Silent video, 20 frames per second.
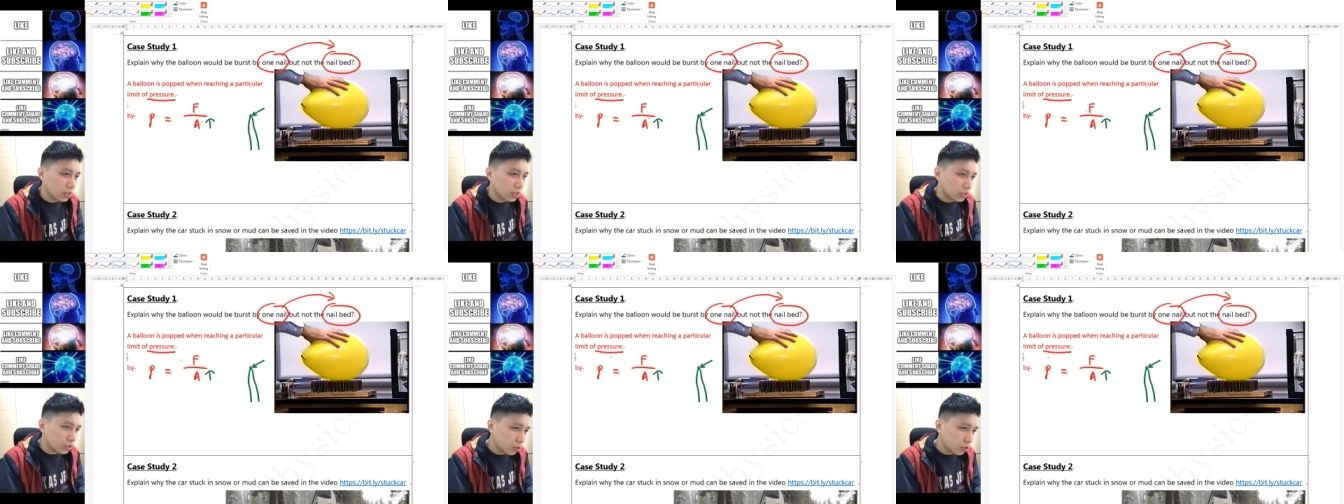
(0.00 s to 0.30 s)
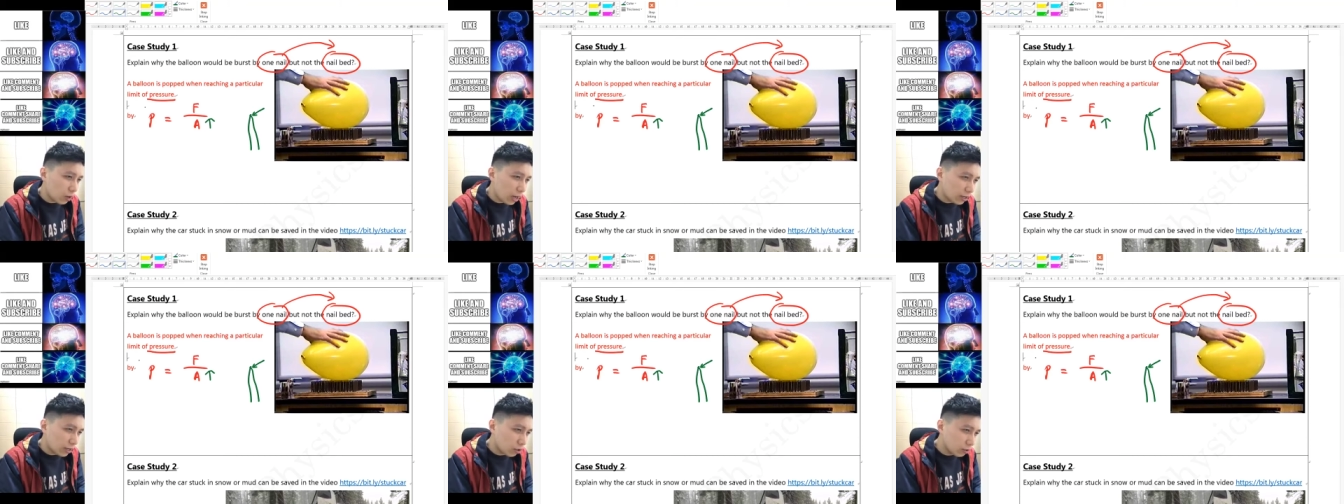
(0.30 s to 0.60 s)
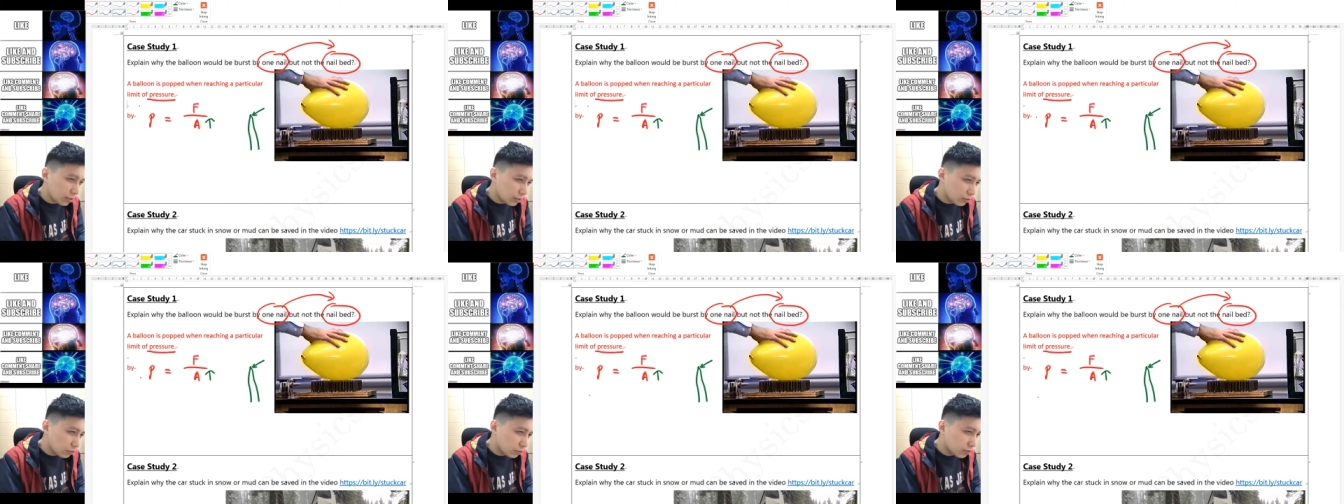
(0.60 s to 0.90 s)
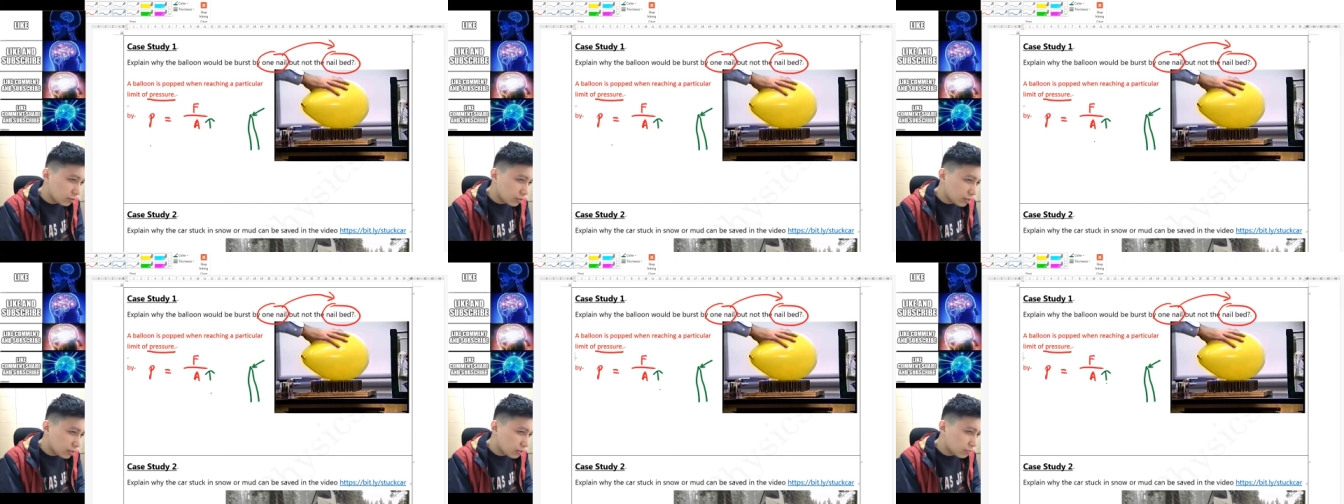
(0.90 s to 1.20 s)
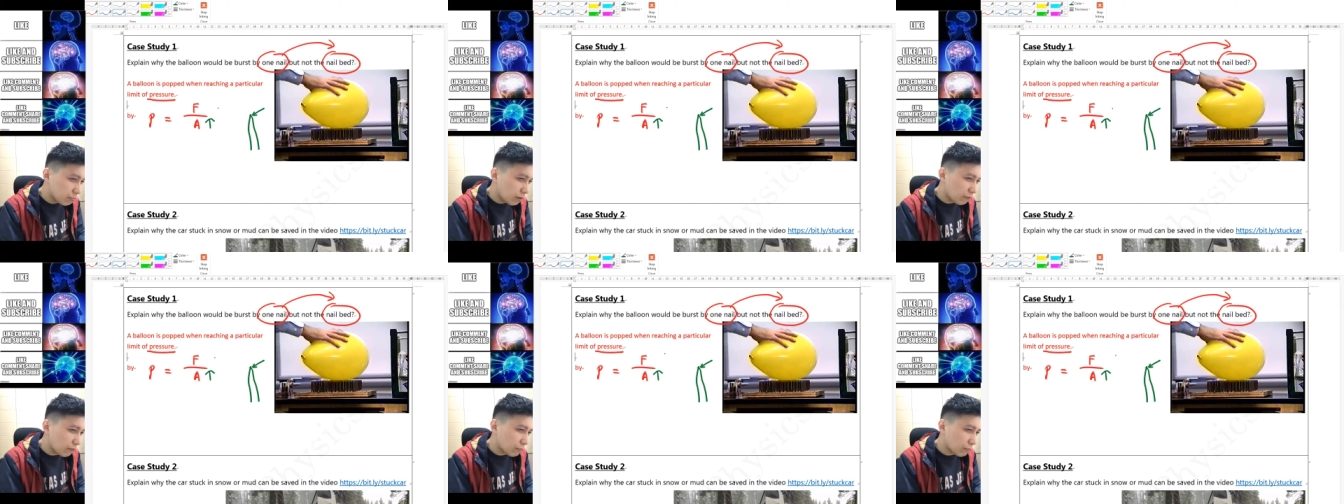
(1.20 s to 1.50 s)
So according to
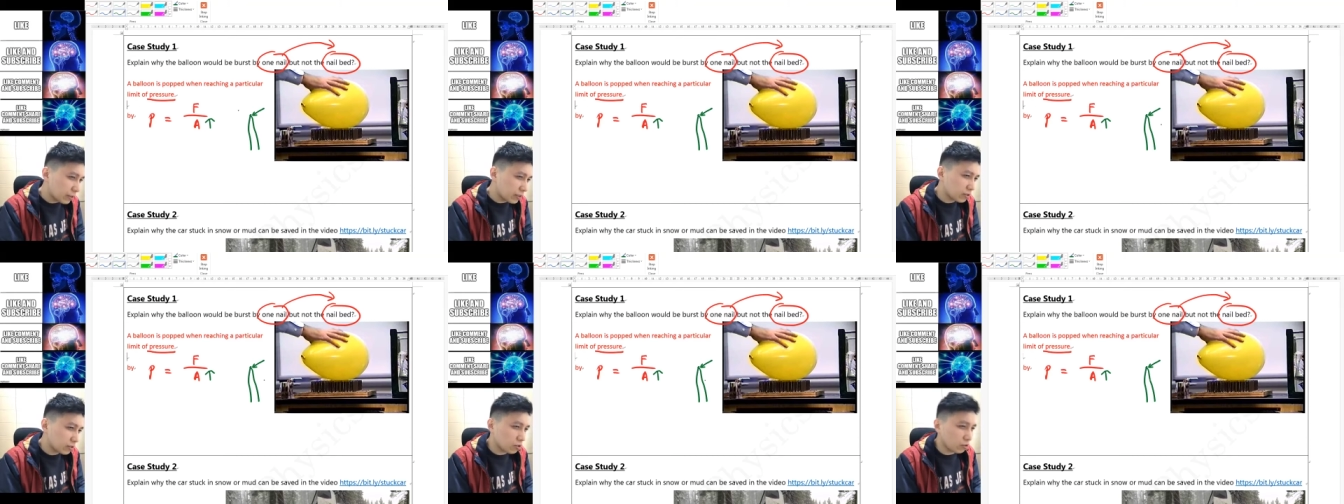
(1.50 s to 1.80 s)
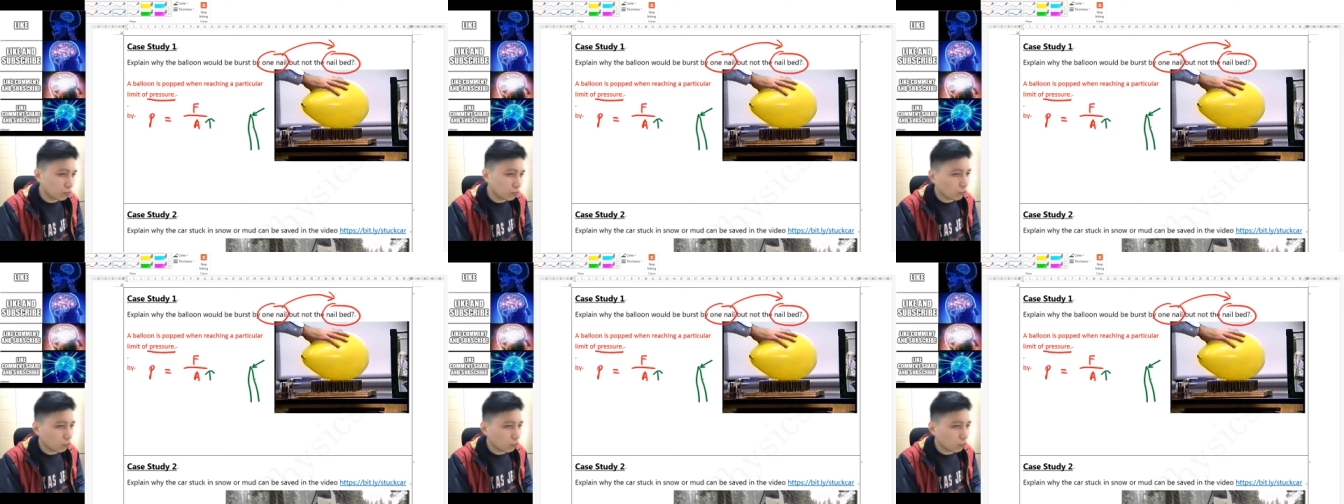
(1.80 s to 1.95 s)
this mathematical